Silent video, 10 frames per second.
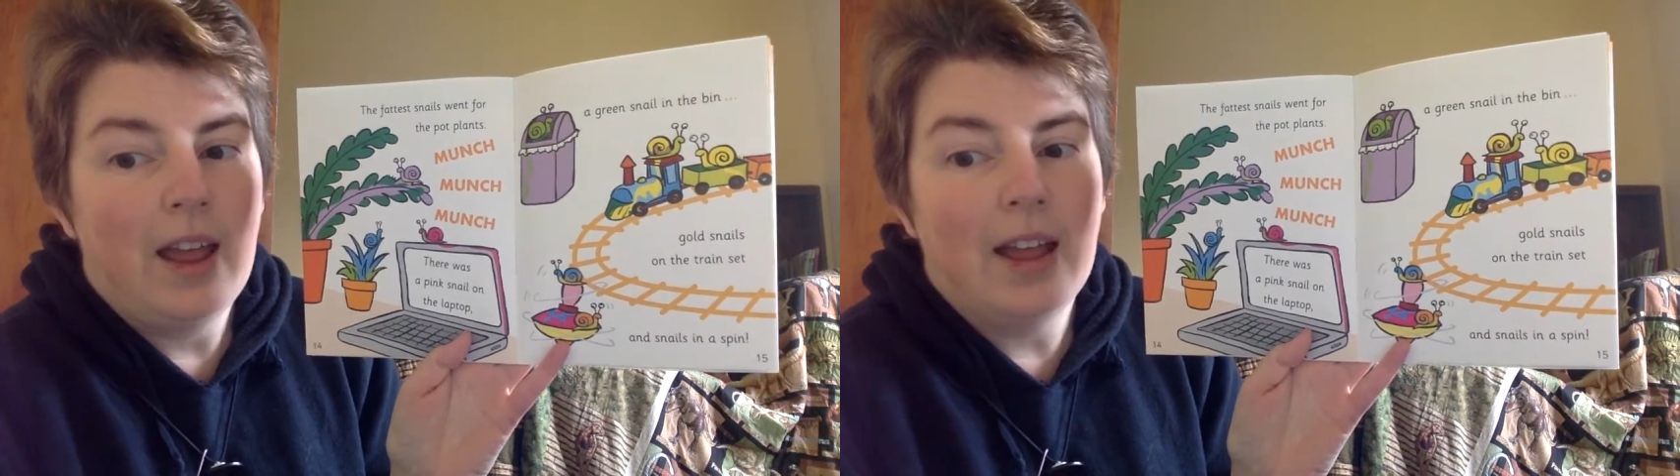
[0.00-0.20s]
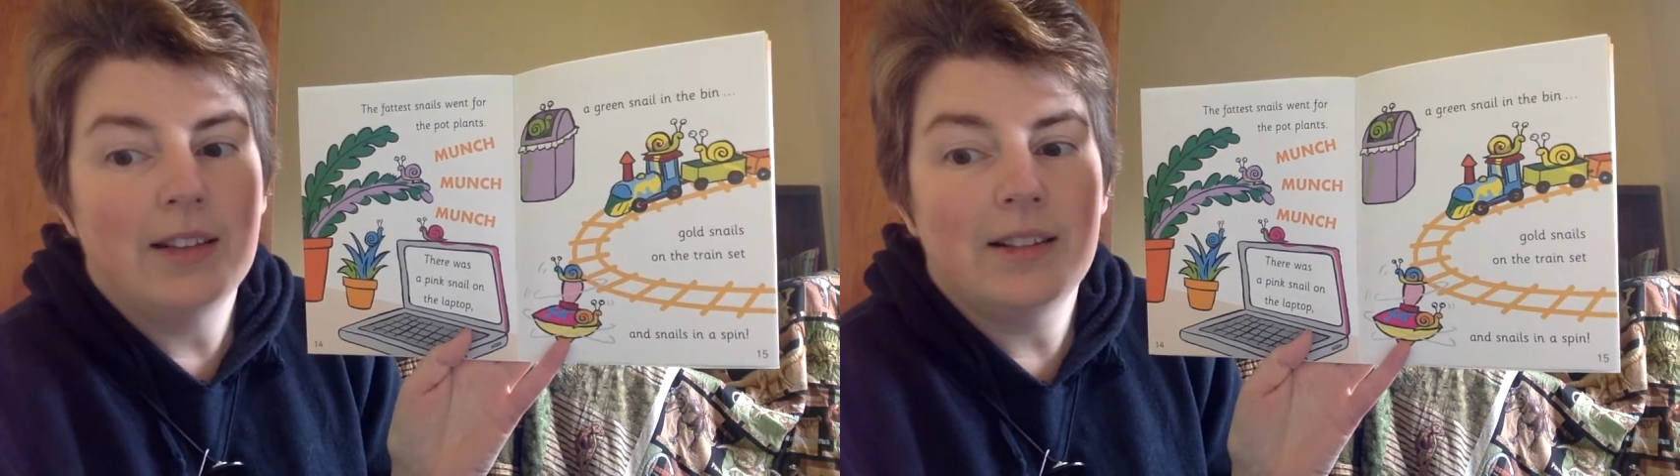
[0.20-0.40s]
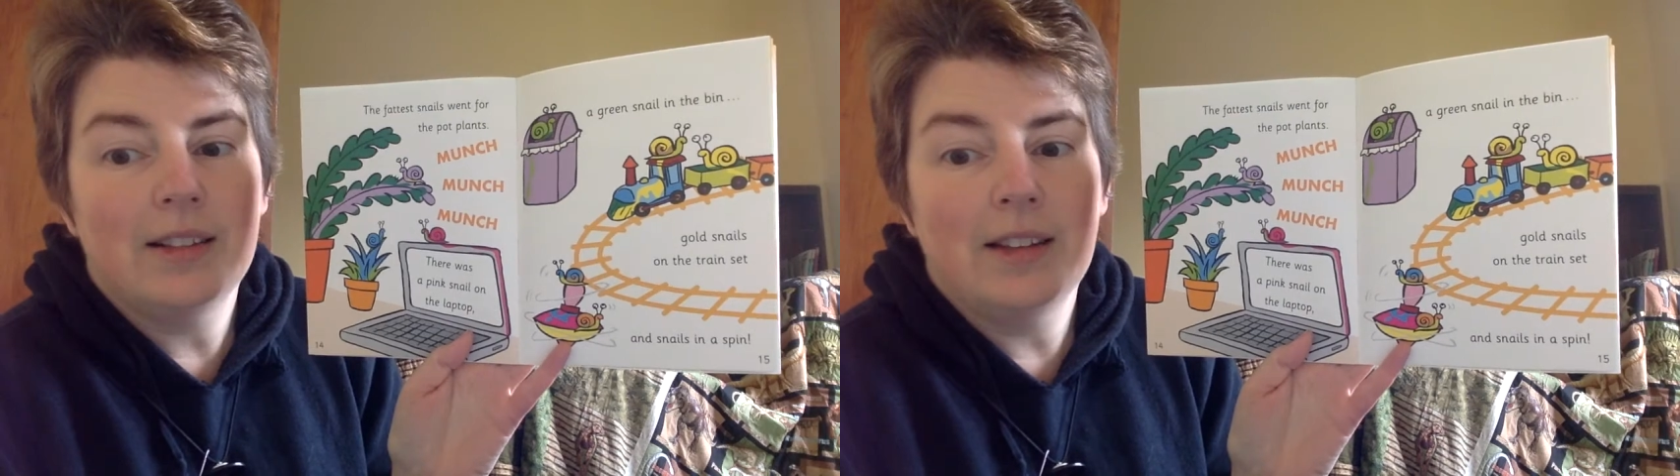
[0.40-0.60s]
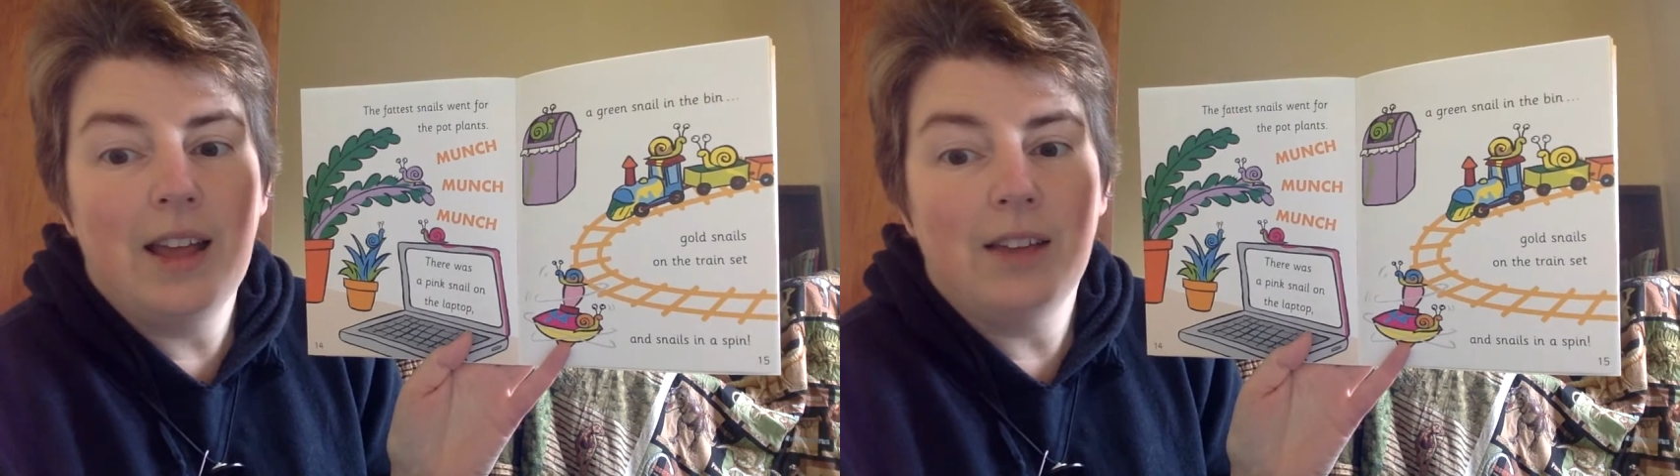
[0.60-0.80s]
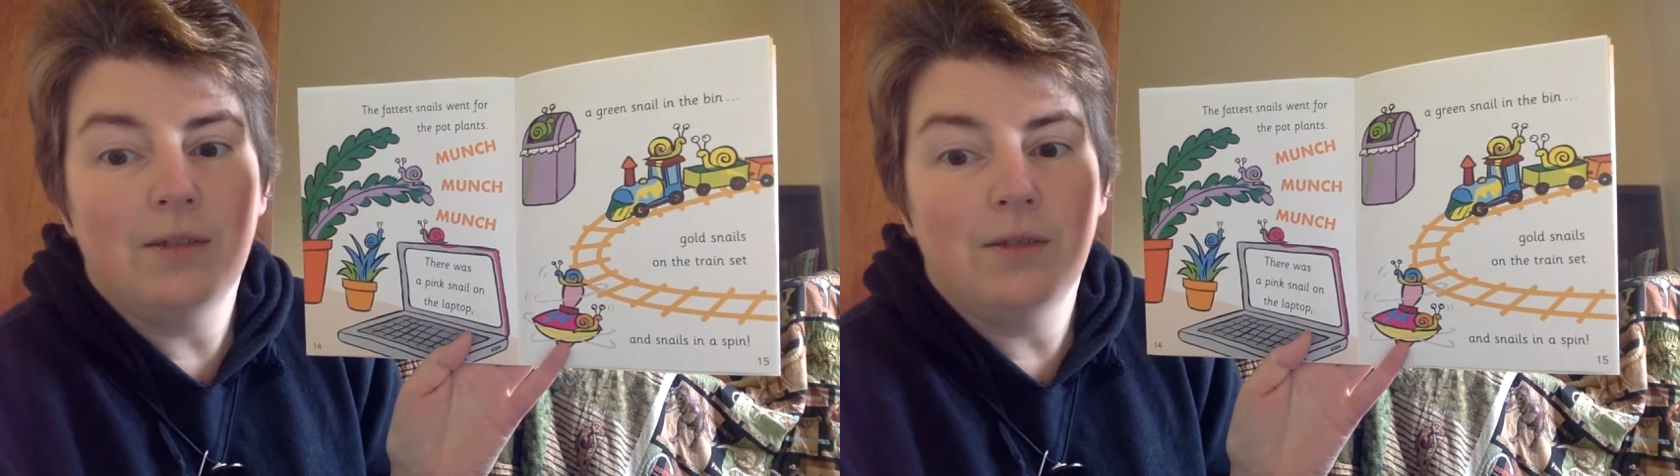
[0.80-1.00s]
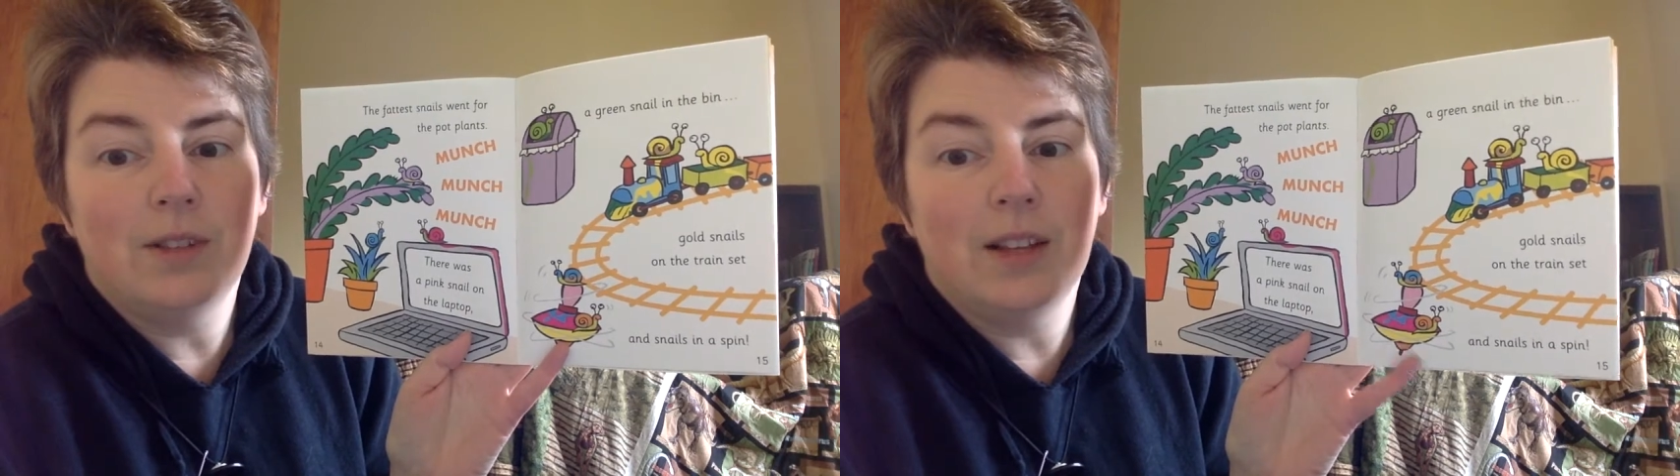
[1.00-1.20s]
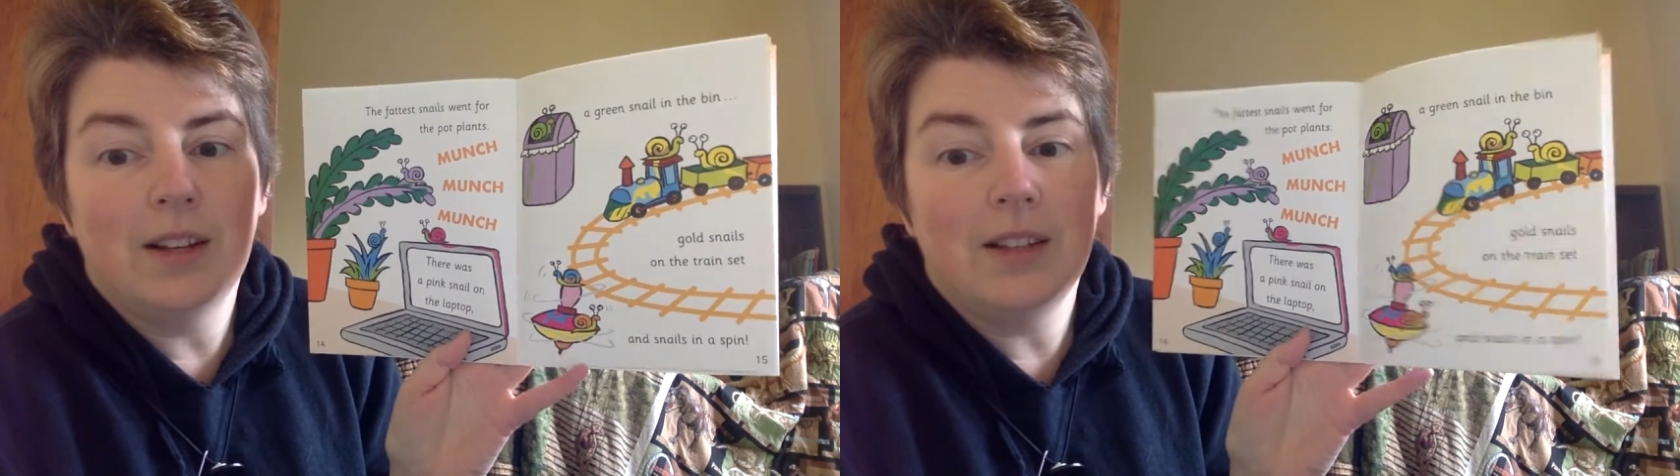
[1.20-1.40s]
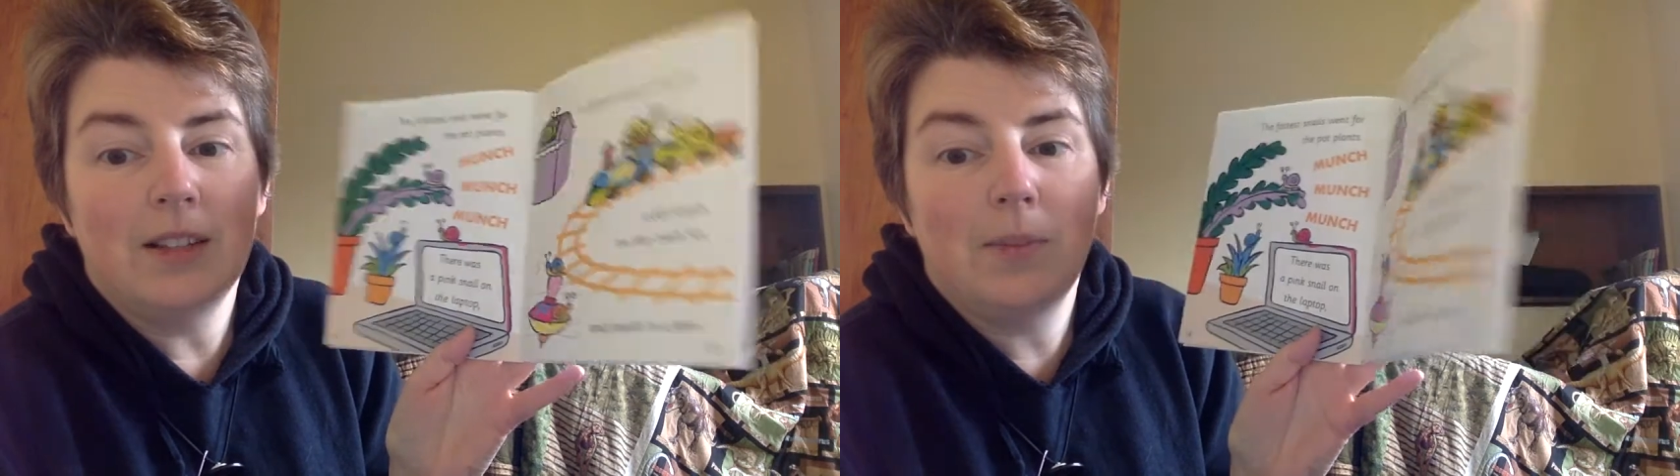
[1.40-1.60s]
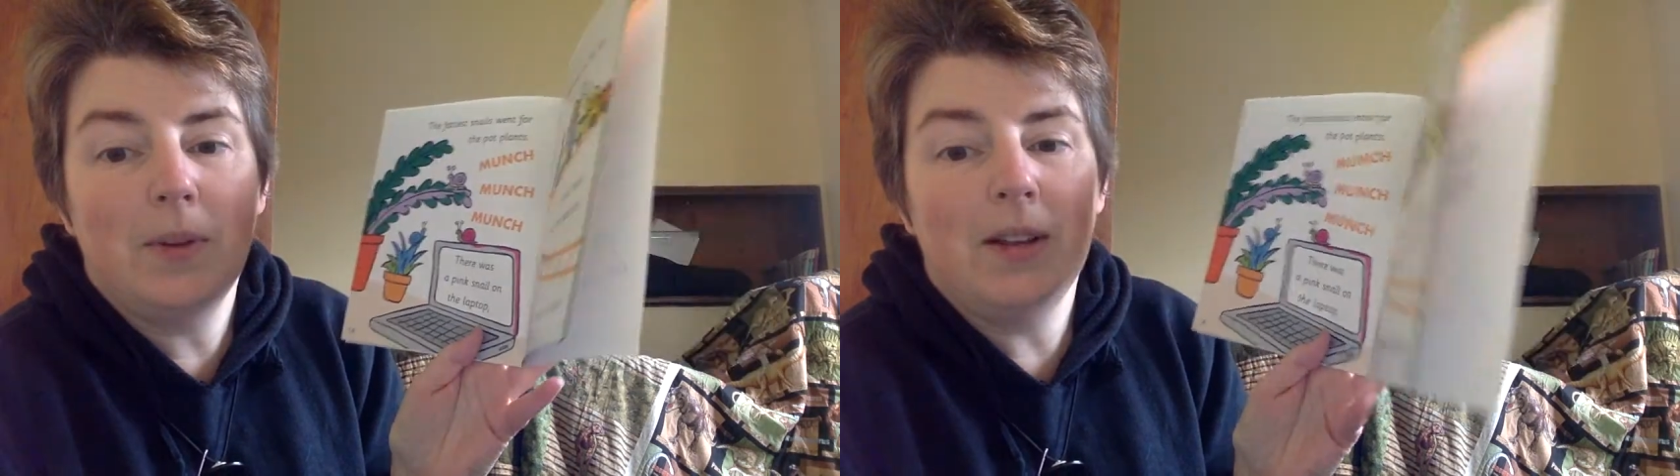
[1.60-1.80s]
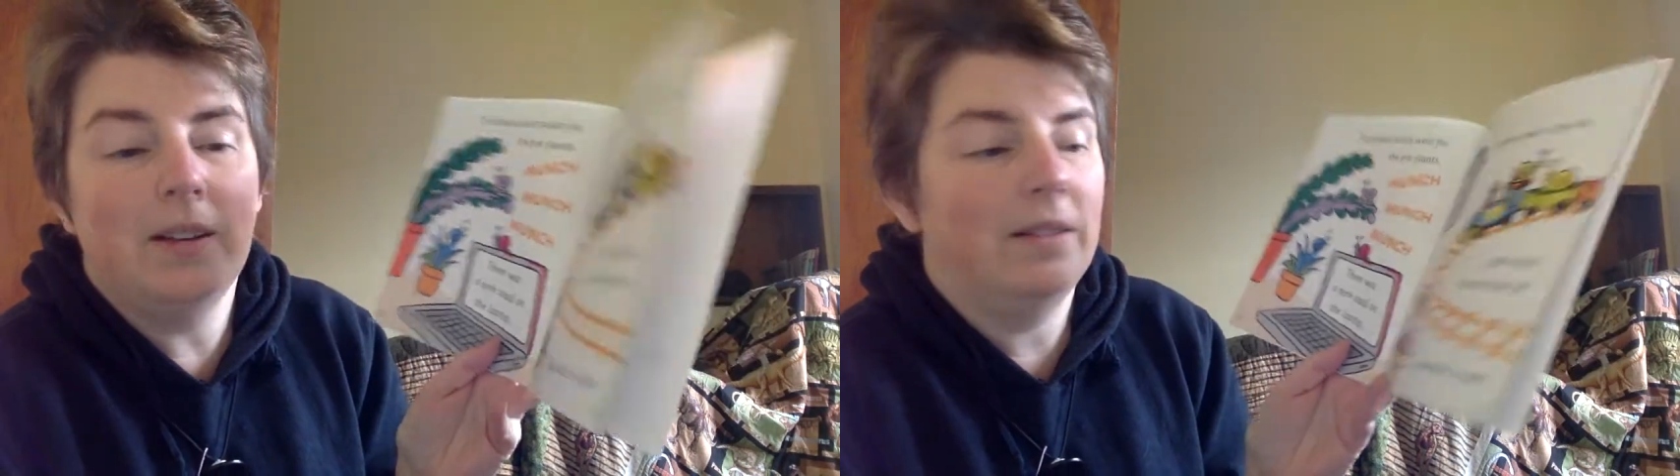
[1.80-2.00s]
and snails in a
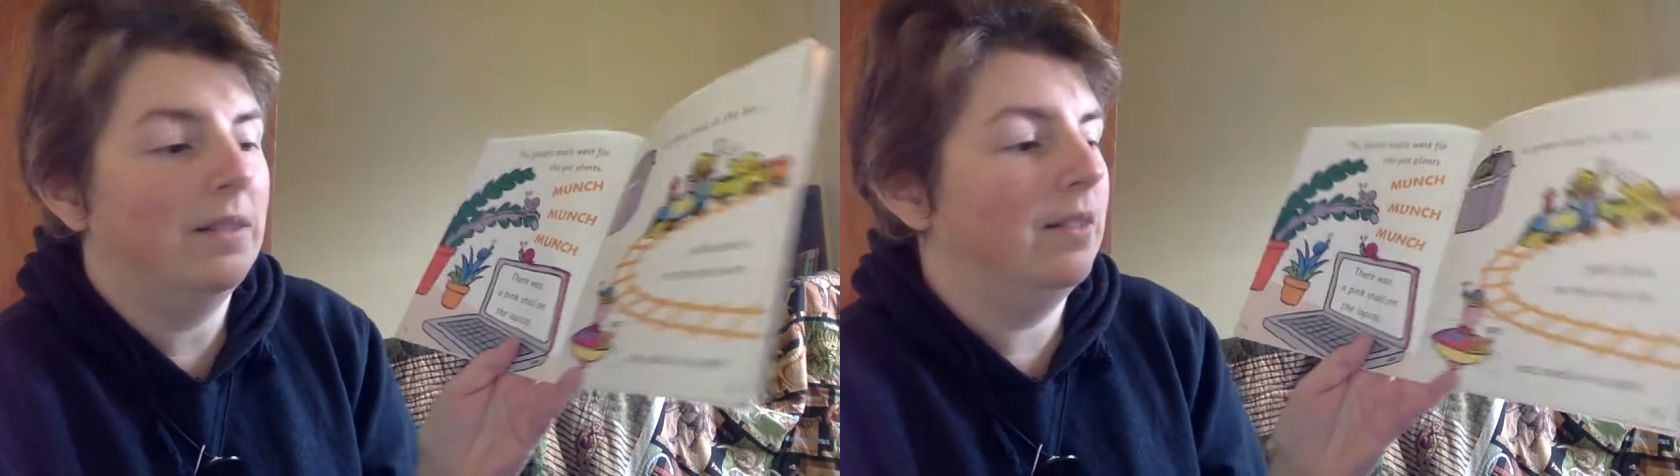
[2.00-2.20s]
spin.